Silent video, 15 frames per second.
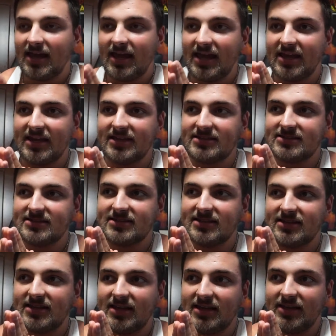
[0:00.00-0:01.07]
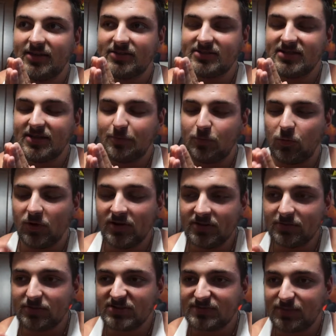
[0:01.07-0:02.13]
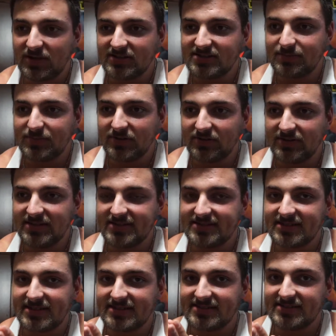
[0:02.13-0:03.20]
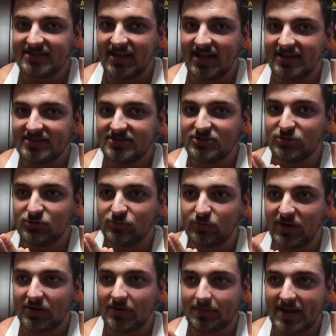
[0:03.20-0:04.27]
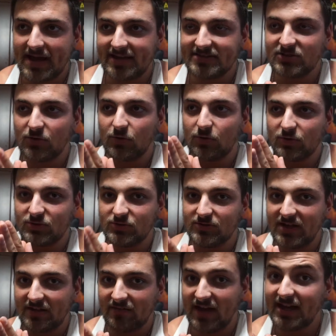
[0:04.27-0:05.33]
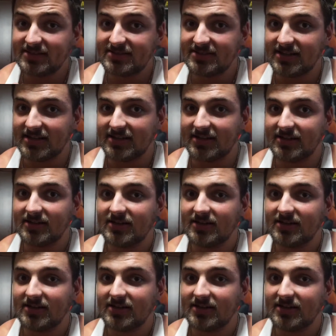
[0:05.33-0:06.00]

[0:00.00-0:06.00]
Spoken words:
And one of the responsibilities is not to wear a mask or to get vaccinated.